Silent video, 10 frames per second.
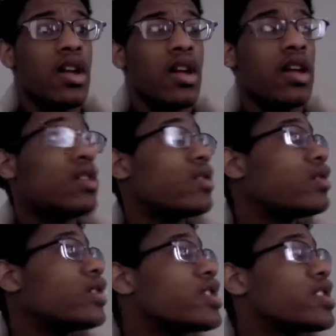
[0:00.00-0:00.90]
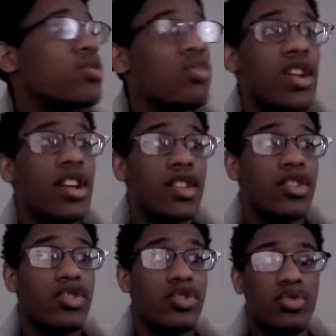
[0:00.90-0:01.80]
hey, let's see what I
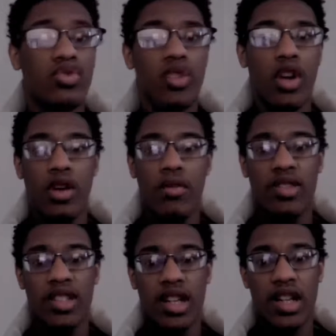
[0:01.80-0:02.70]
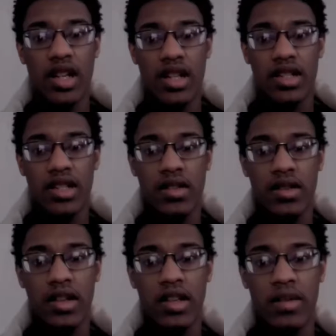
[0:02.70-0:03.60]
can do besides
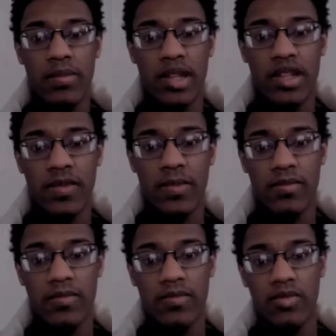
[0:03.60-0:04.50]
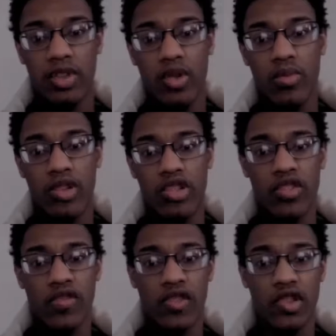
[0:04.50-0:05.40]
independent
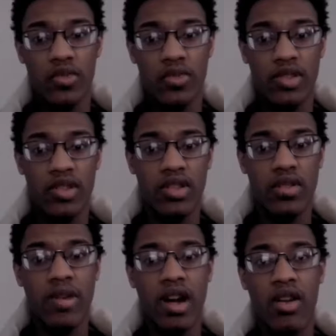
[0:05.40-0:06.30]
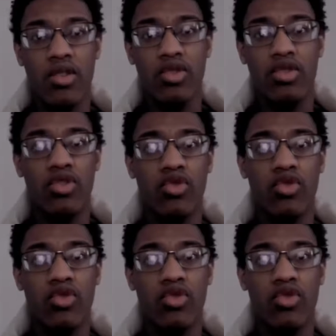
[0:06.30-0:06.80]
low-budget films about